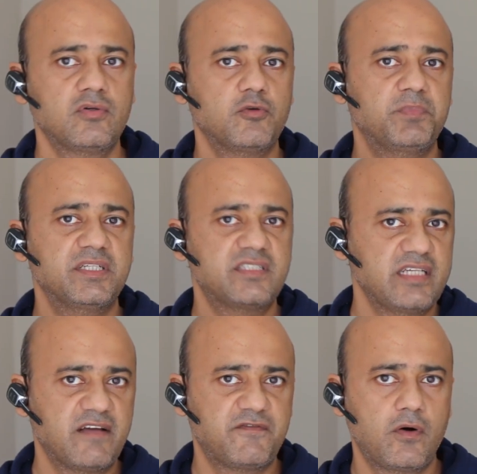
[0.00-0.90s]
could be
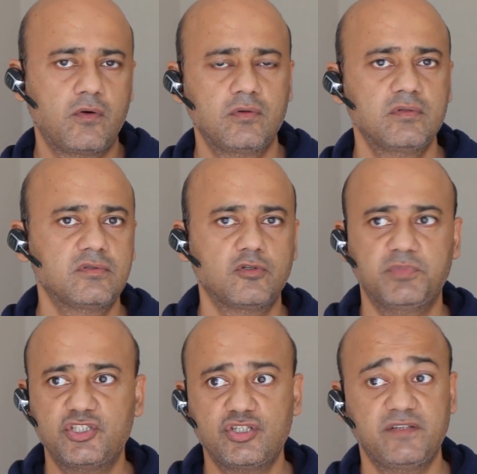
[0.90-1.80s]
CFO, could
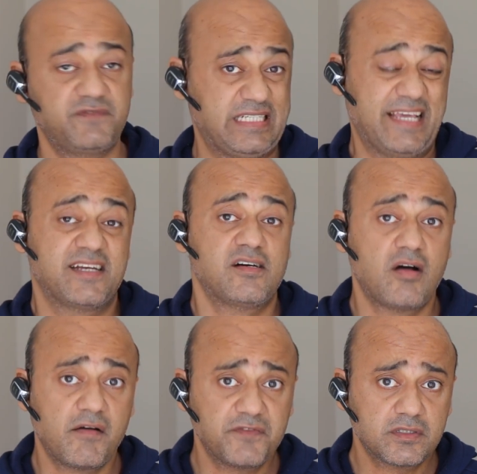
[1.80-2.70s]
be chief data
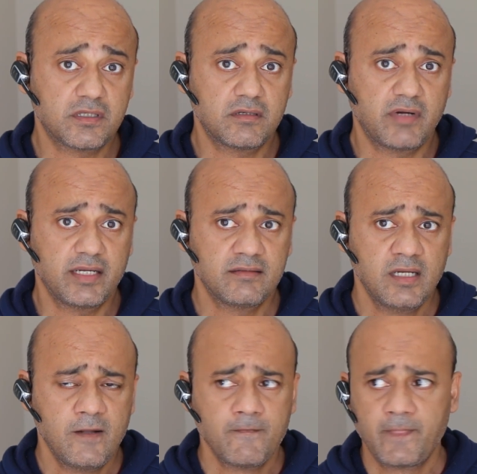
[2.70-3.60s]
officer, right?
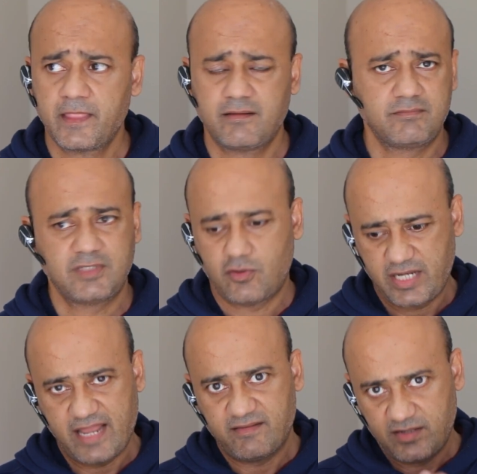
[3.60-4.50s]
You know,
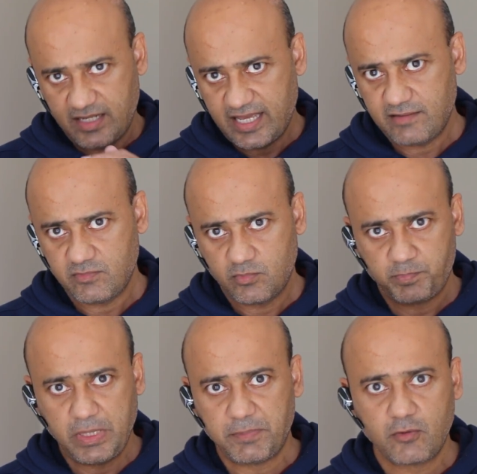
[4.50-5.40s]
again, eh,
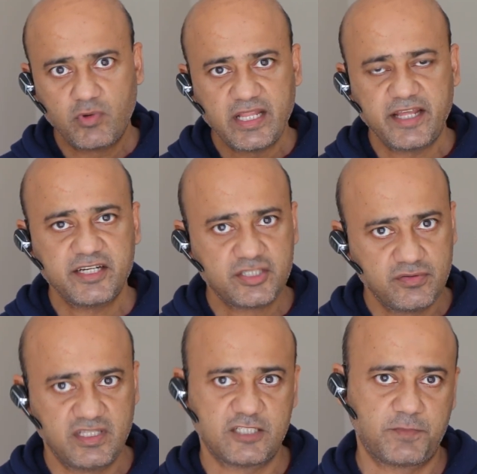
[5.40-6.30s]
people related to
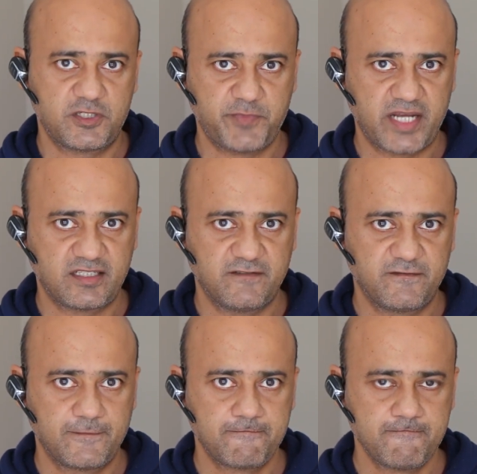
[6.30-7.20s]
this perspective.
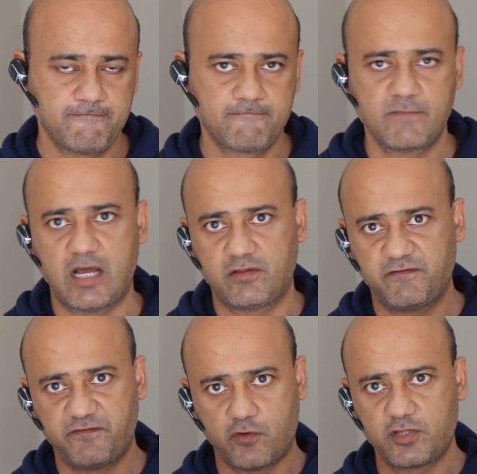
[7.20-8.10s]
Now, the
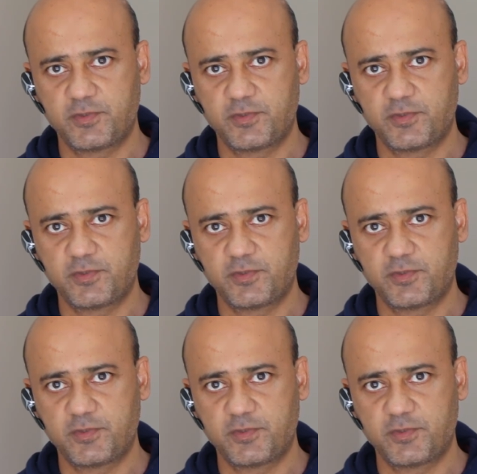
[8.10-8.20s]
fourth